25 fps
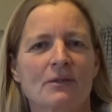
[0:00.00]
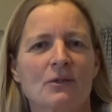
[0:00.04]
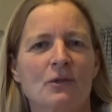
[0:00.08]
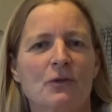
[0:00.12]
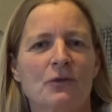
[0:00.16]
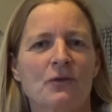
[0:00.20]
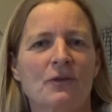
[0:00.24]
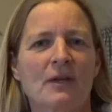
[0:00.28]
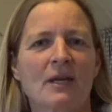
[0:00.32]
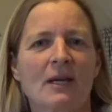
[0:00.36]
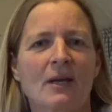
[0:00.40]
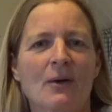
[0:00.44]
You
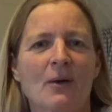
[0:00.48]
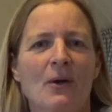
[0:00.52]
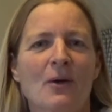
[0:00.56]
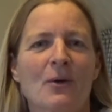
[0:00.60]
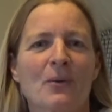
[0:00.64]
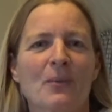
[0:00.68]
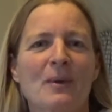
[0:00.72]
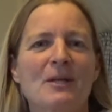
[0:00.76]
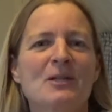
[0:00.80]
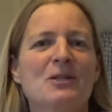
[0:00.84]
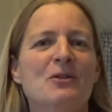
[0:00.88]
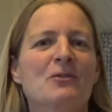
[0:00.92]
think
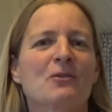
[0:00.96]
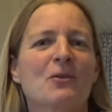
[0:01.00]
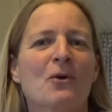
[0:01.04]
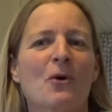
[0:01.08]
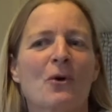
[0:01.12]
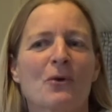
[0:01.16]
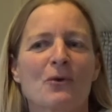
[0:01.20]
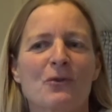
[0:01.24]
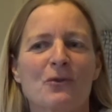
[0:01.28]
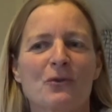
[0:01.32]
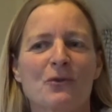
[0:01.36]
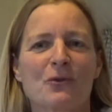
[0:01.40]
when you've
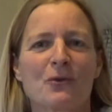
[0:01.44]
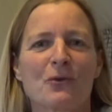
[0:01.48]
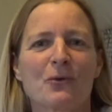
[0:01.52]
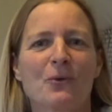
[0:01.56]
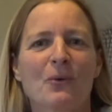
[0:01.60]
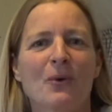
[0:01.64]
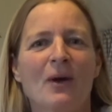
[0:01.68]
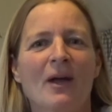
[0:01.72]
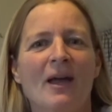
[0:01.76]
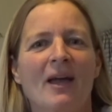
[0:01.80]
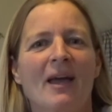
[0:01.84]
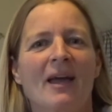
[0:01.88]
gone
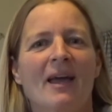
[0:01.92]
through